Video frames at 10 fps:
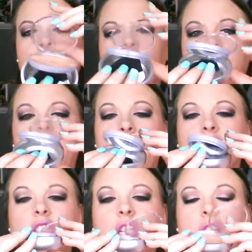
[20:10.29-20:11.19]
their
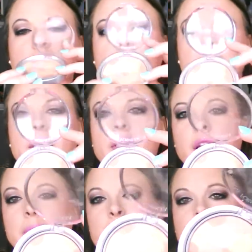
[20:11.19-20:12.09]
packaging is
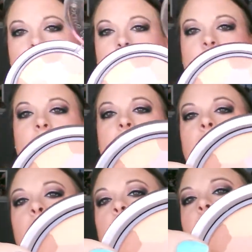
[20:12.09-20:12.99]
amazing on
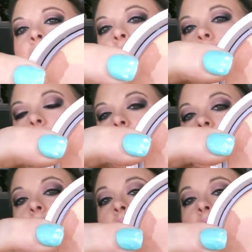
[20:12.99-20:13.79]
almost everything.